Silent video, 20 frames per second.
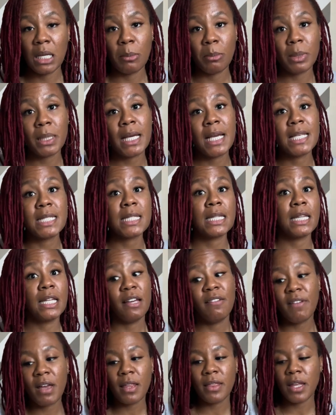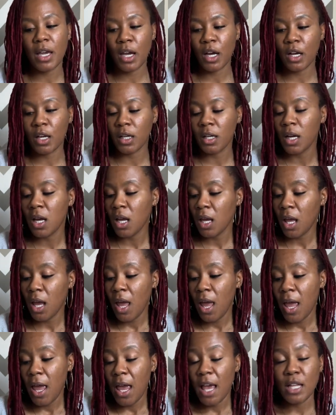a place living there,
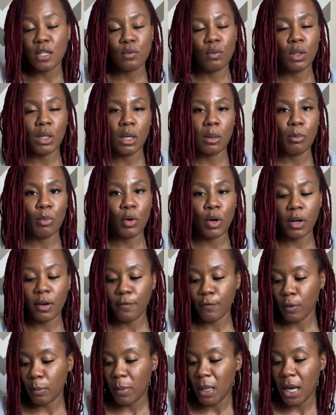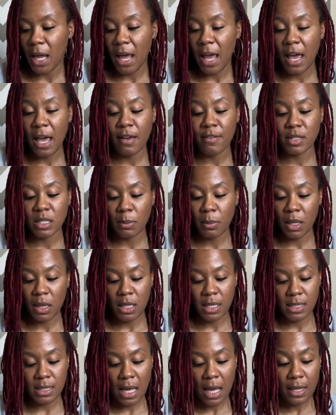it's really important for me to have some
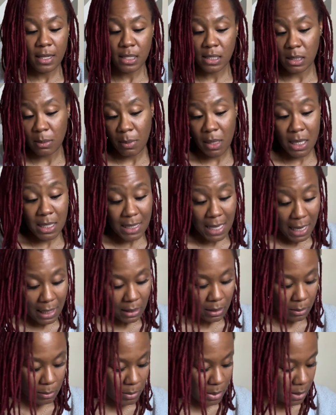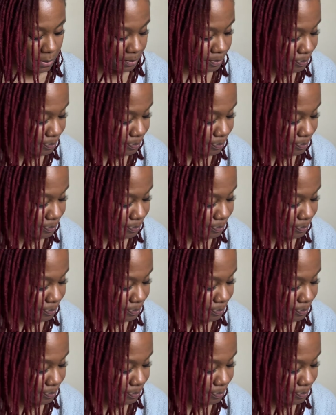of these items.